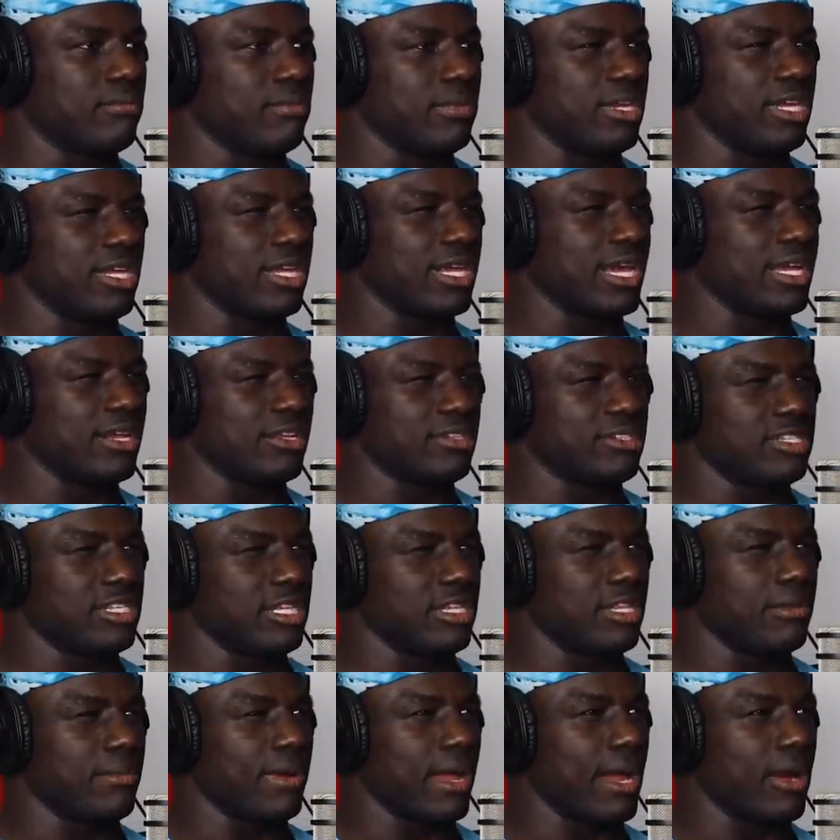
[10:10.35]
me kind of
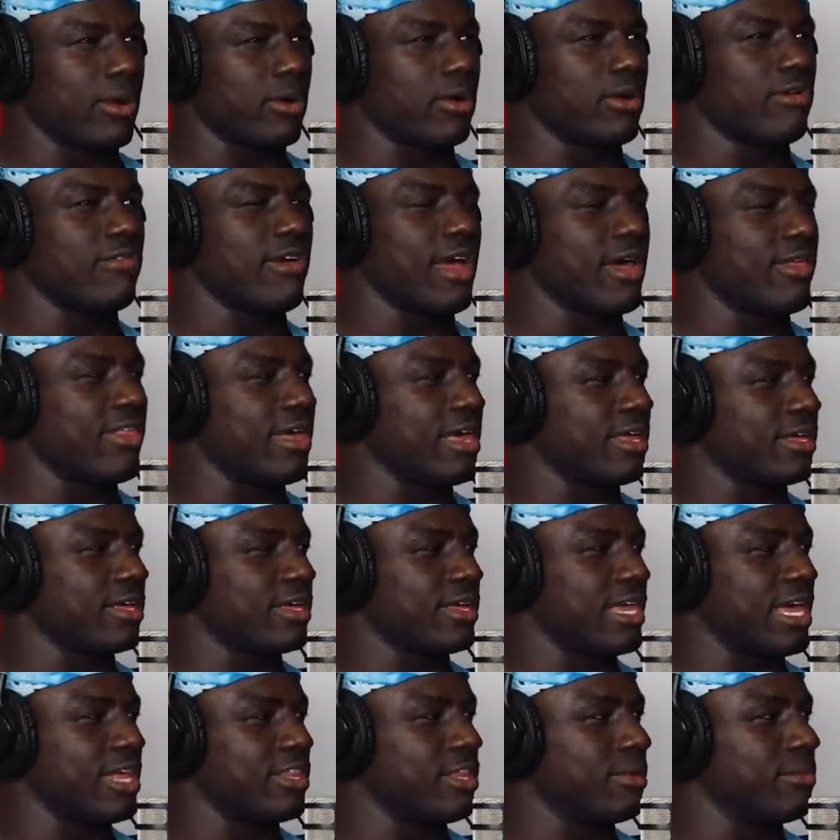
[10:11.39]
see the power of how that
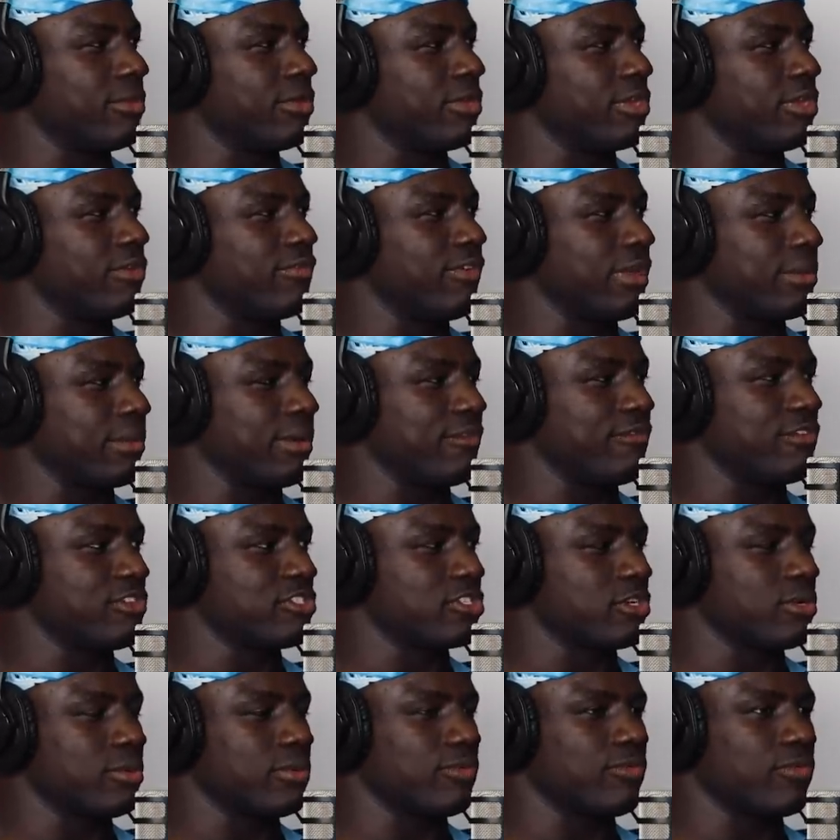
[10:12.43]
had the ability to affect my
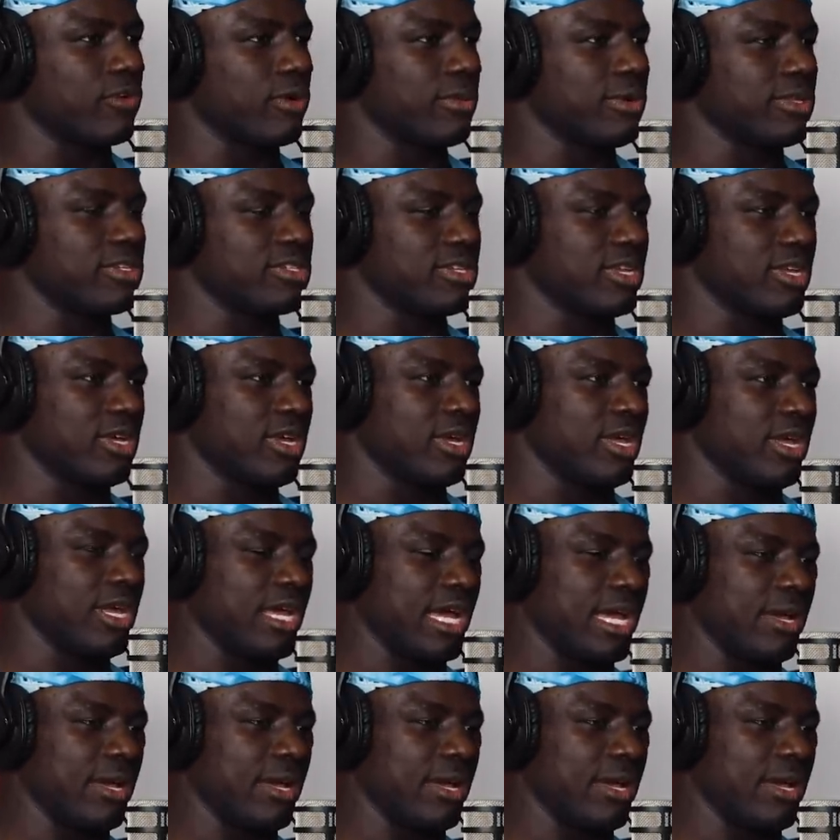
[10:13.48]
physical performance. Mm-hmm.